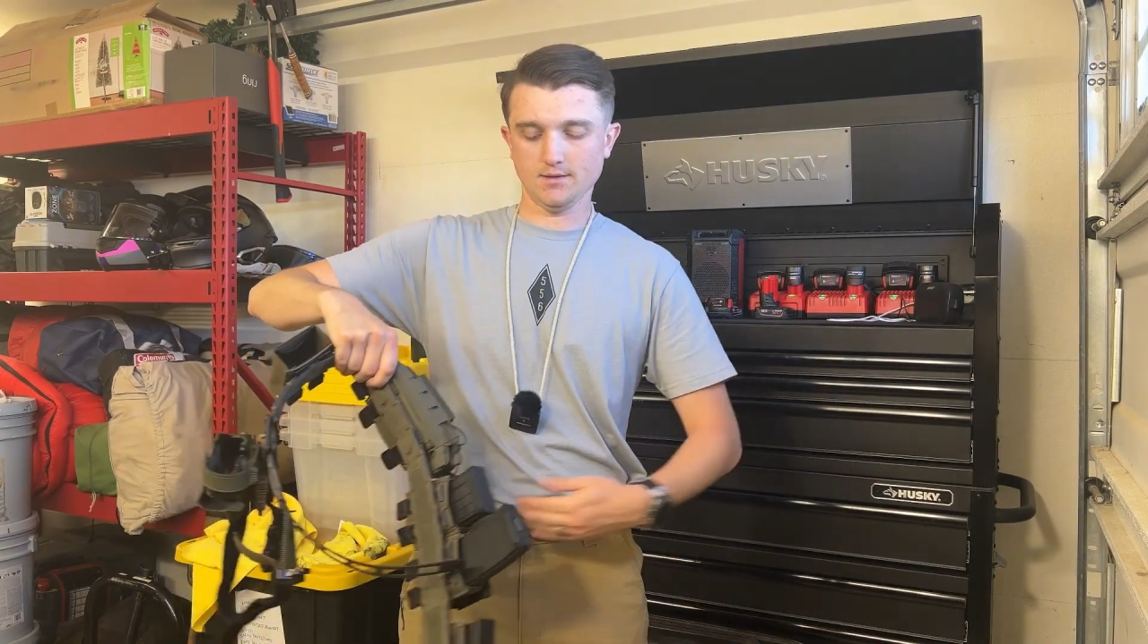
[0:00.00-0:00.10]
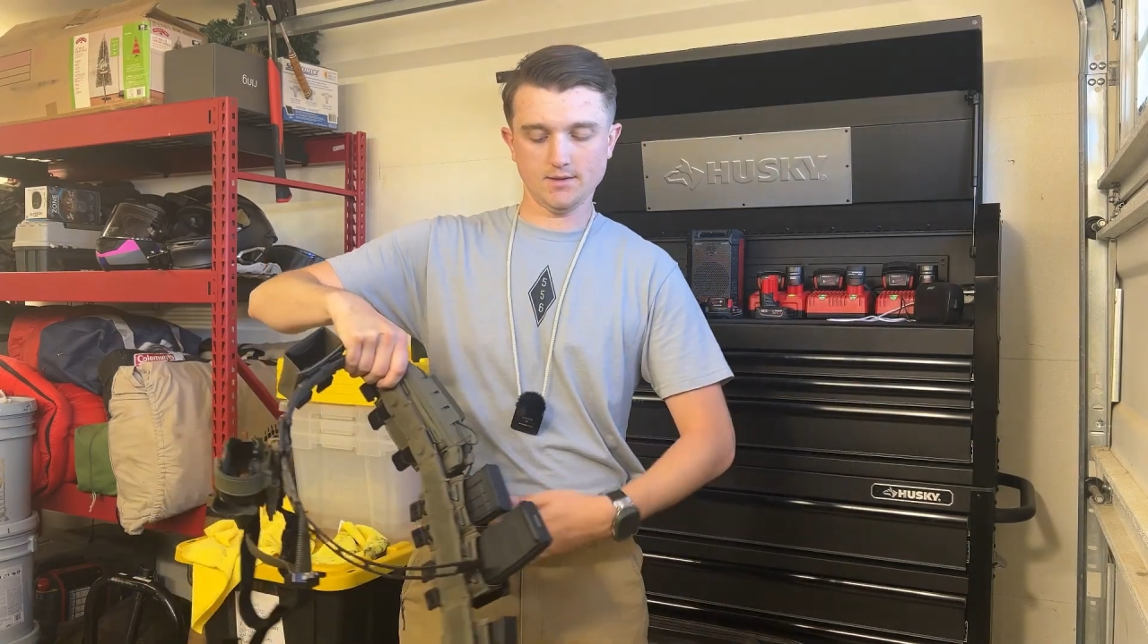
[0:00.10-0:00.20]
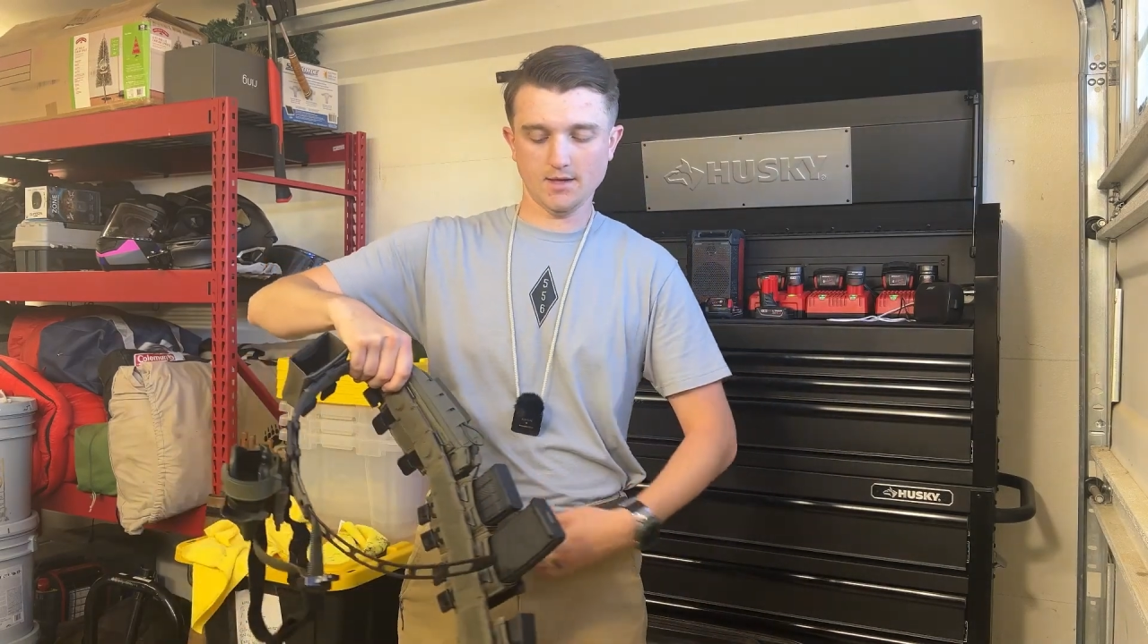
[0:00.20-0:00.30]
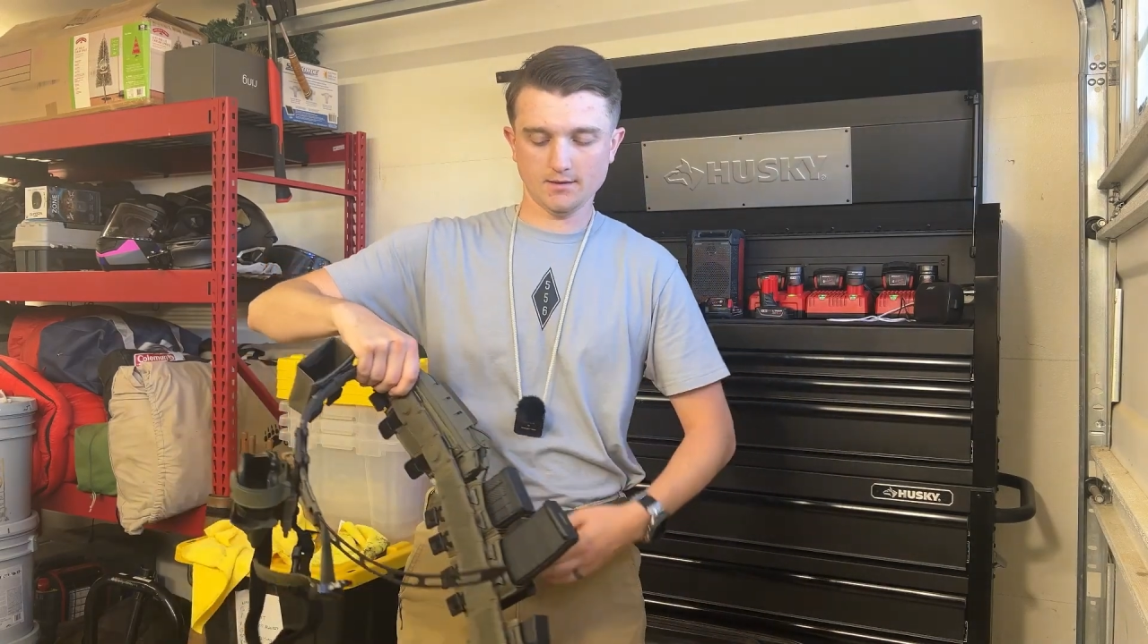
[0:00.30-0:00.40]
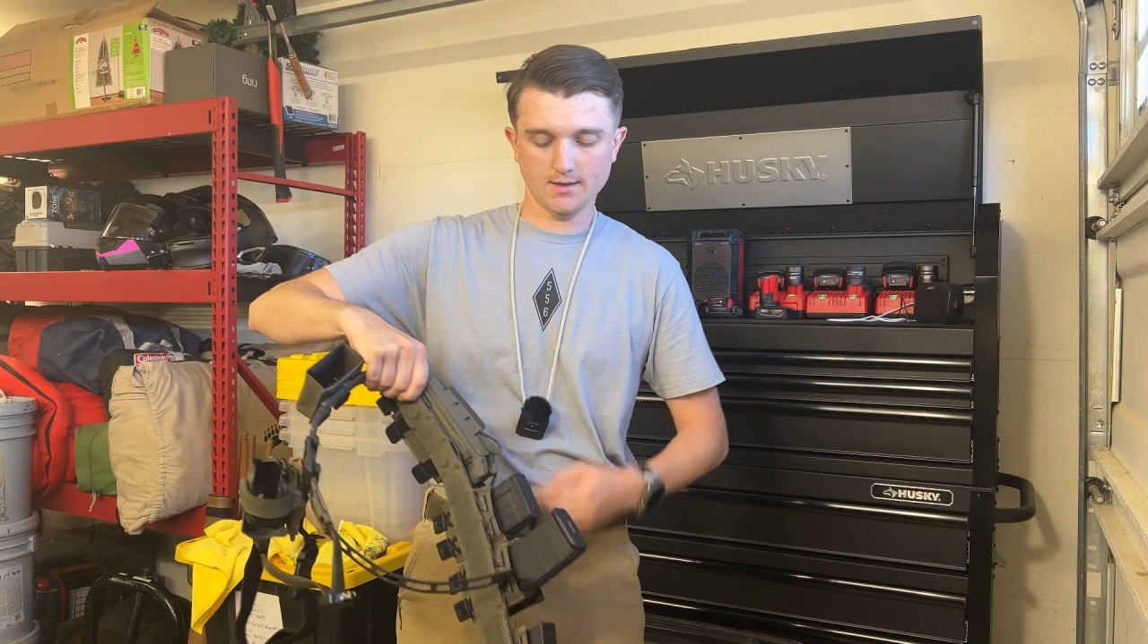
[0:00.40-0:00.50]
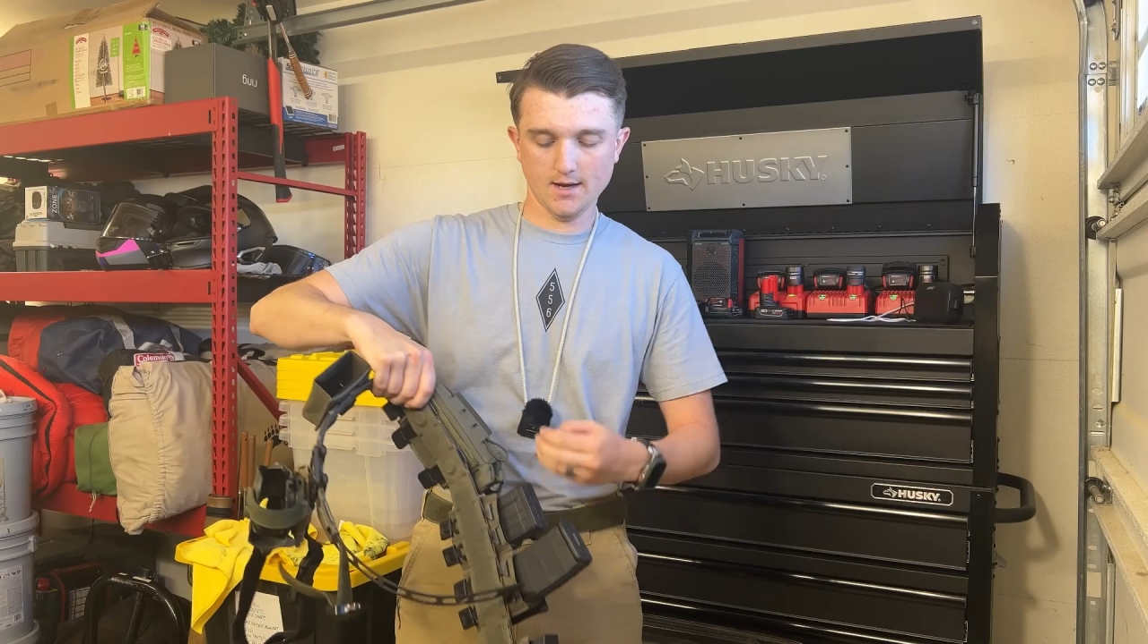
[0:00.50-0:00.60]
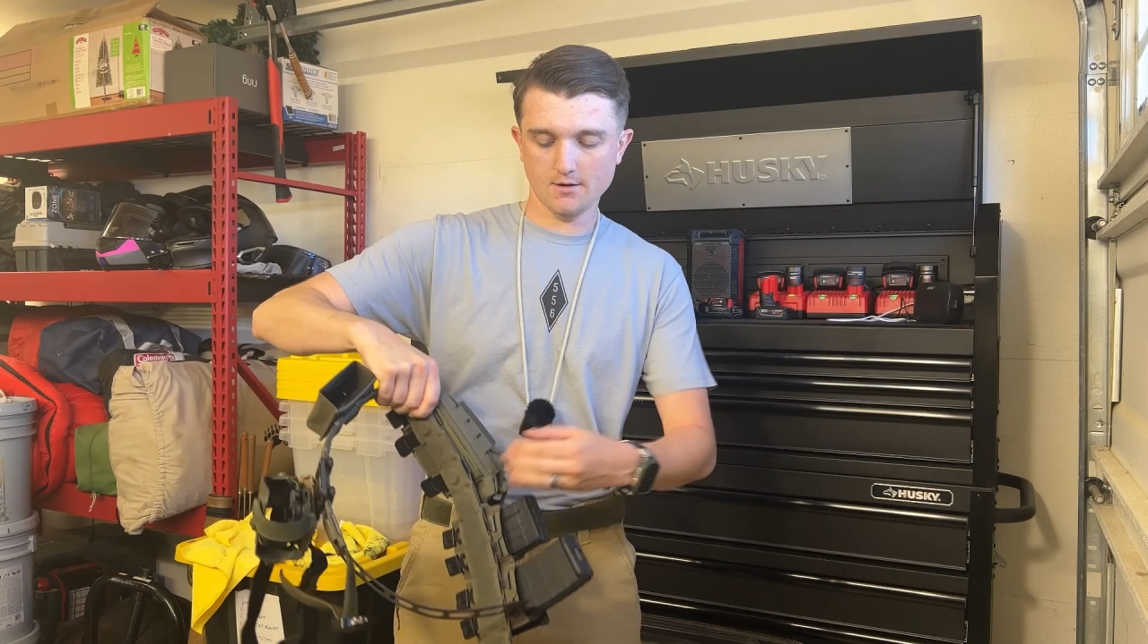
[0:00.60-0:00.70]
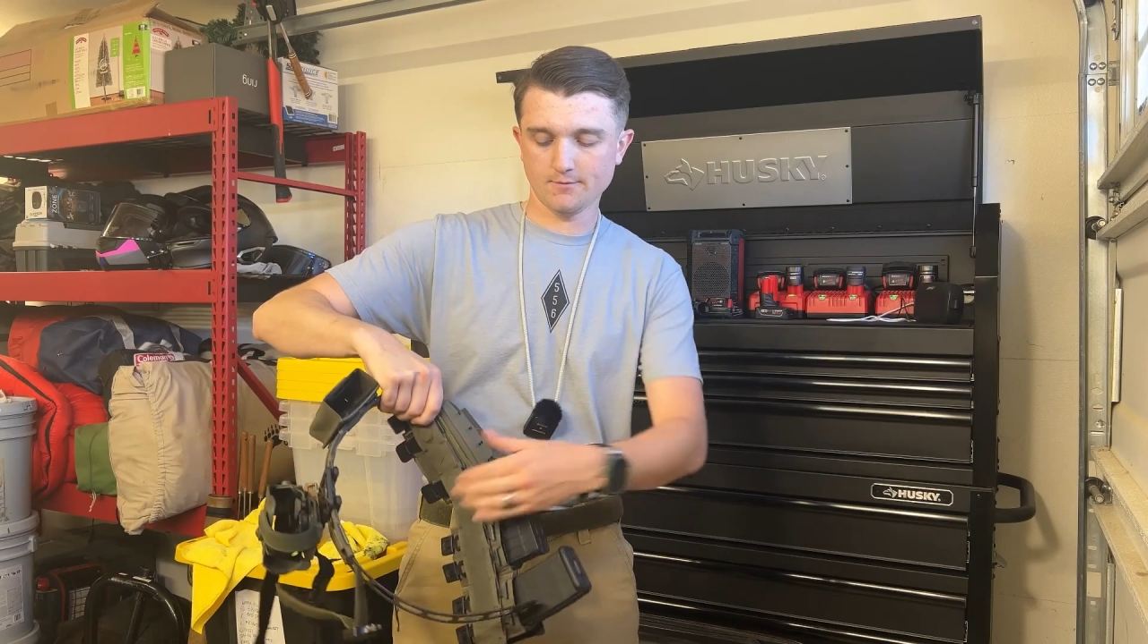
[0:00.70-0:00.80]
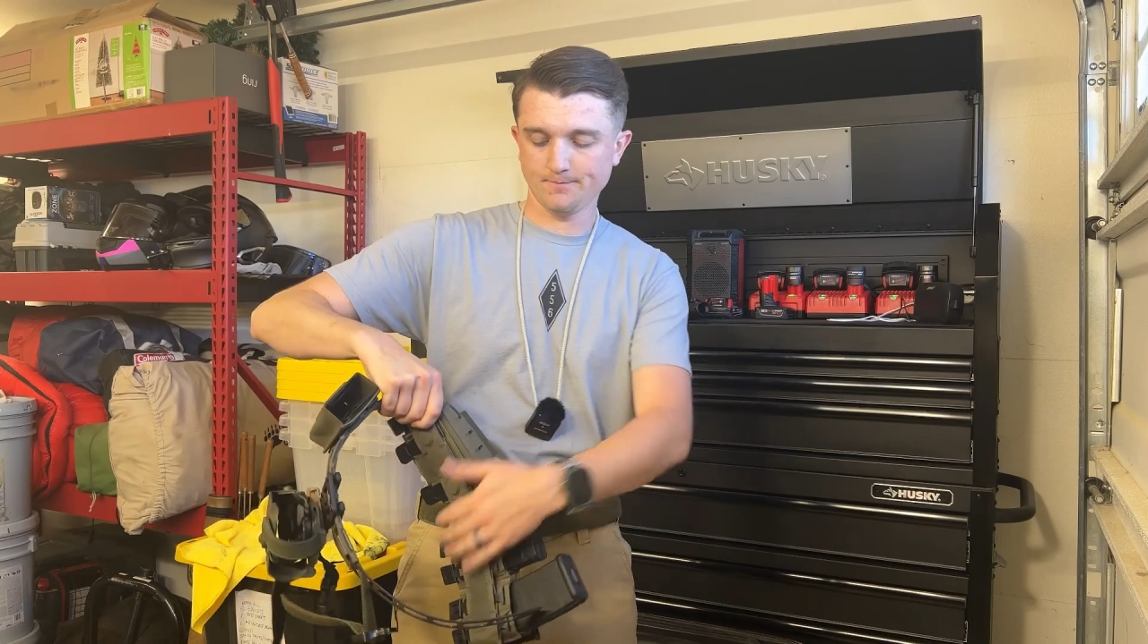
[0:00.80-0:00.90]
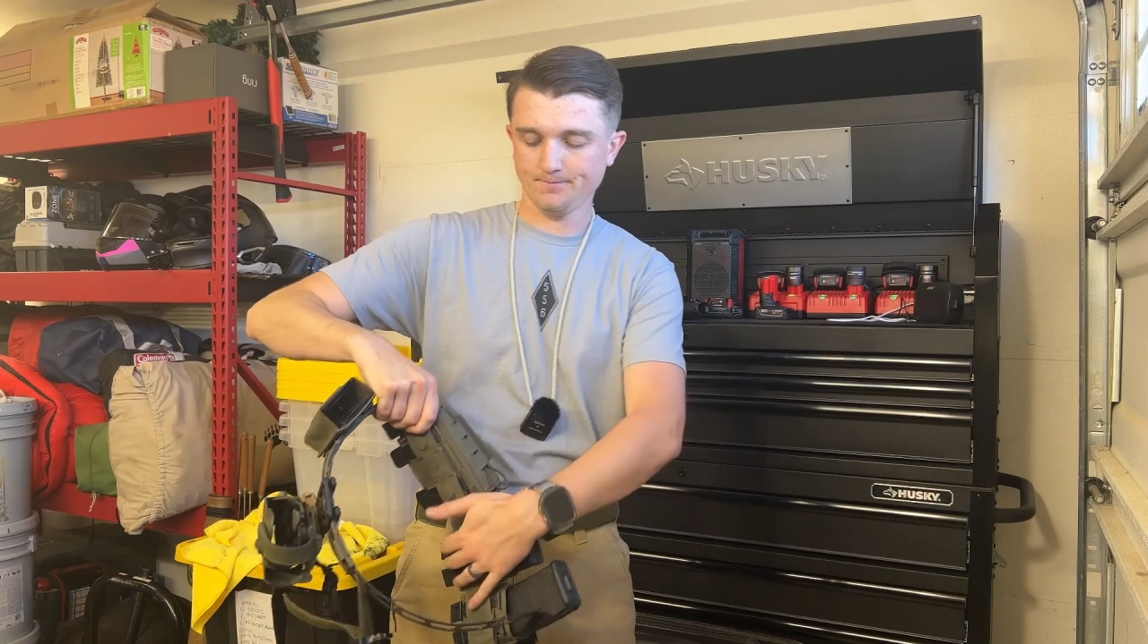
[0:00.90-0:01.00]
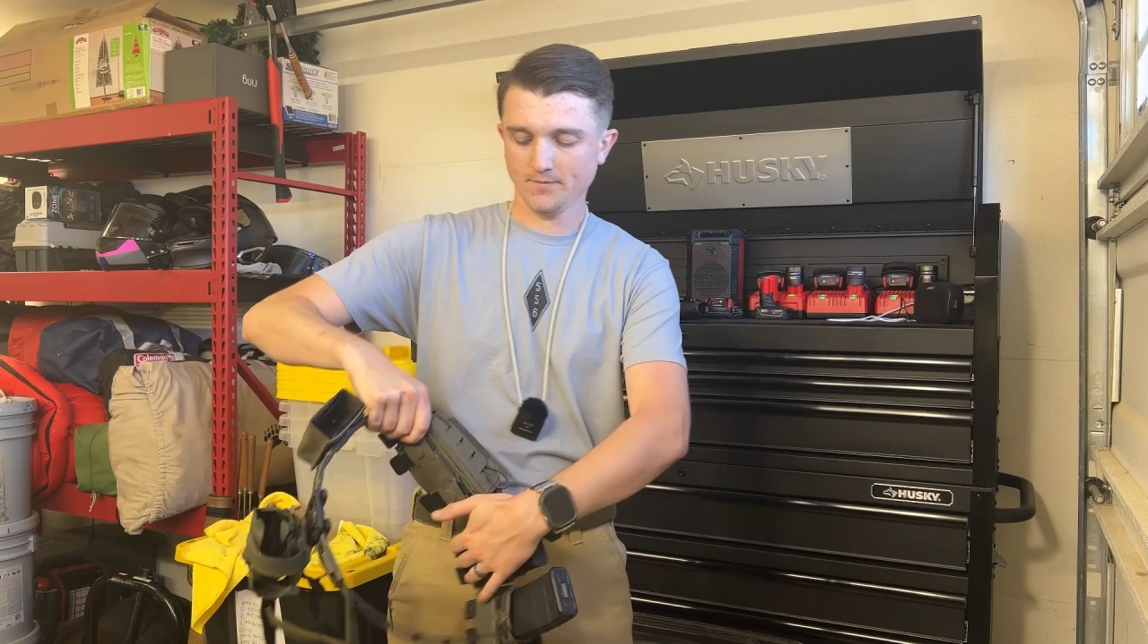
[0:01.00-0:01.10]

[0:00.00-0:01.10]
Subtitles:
and sucked down.